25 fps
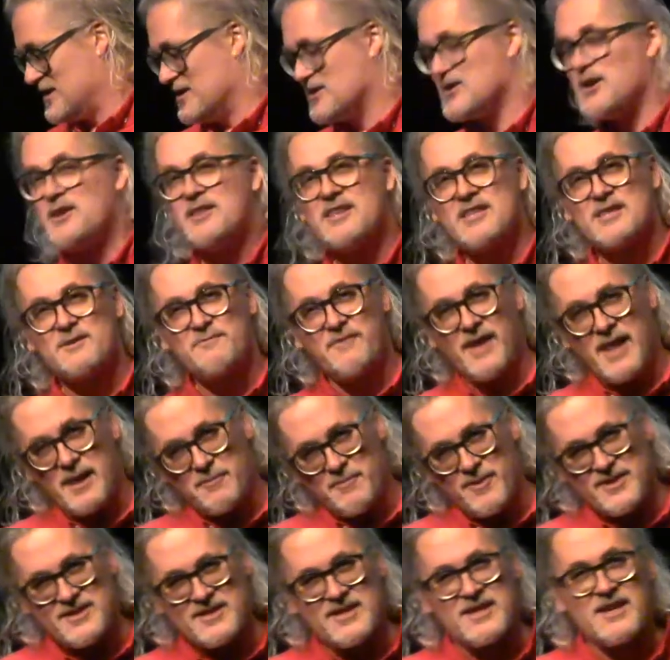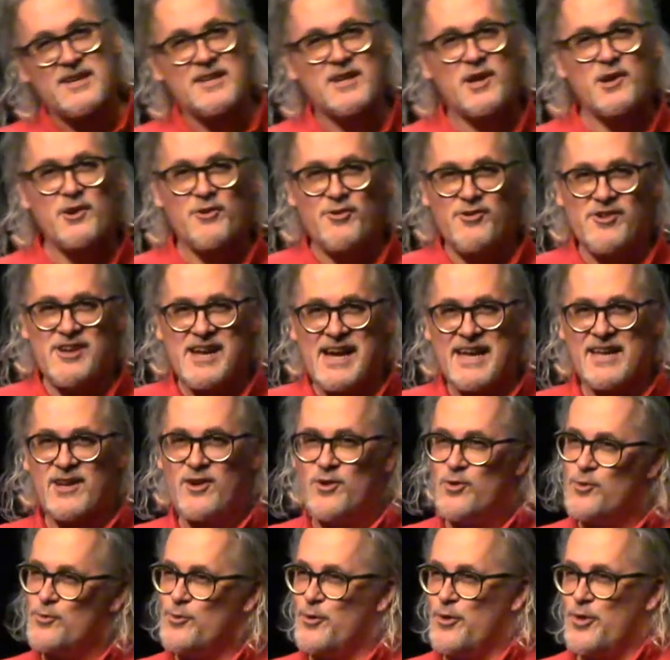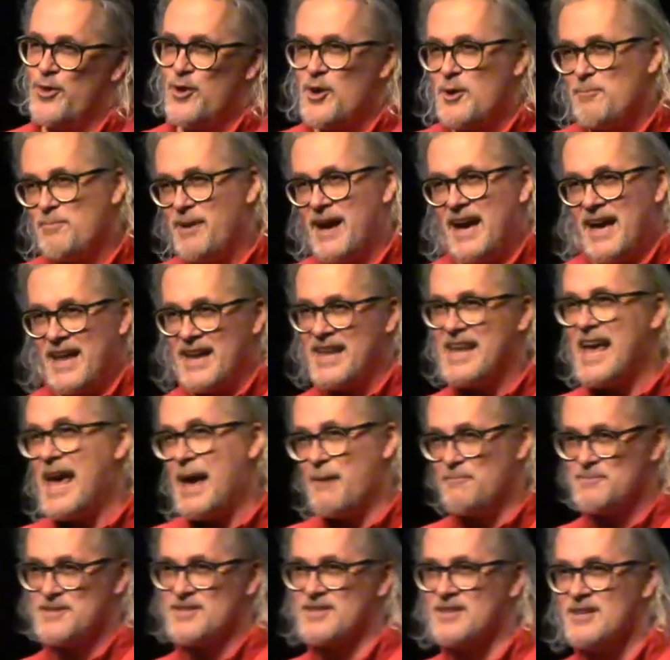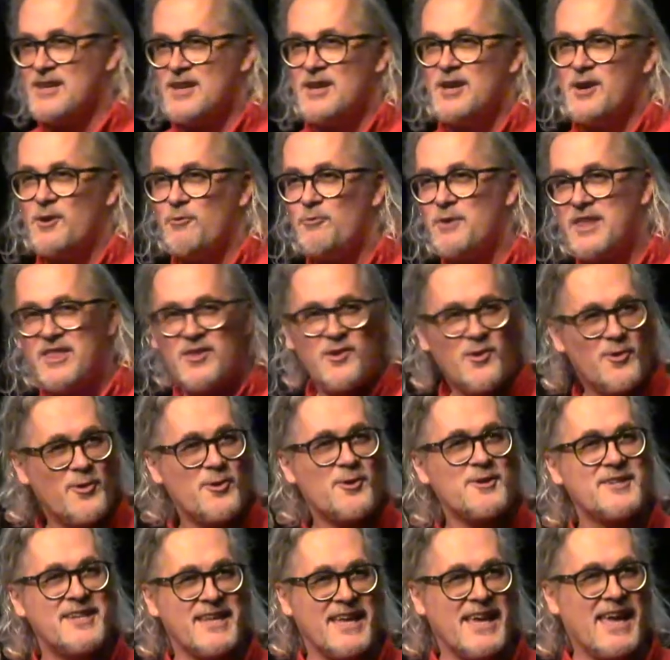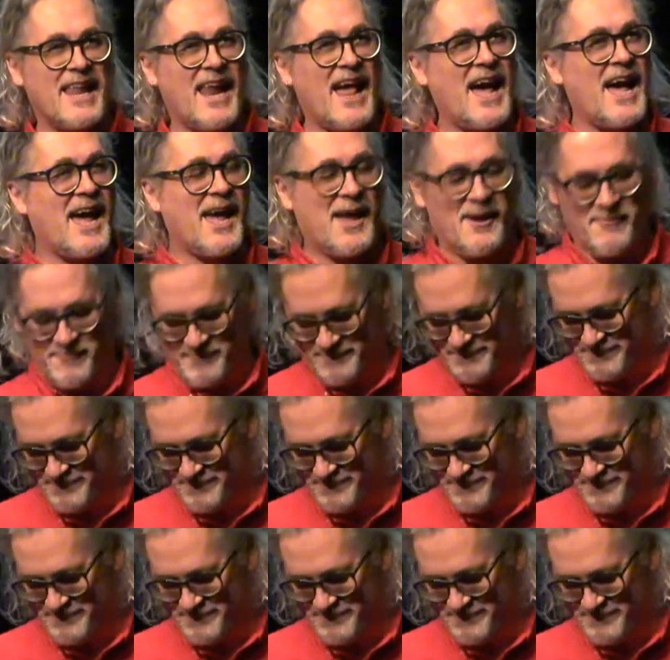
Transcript: so that developers can create cool third-party apps with your DNA.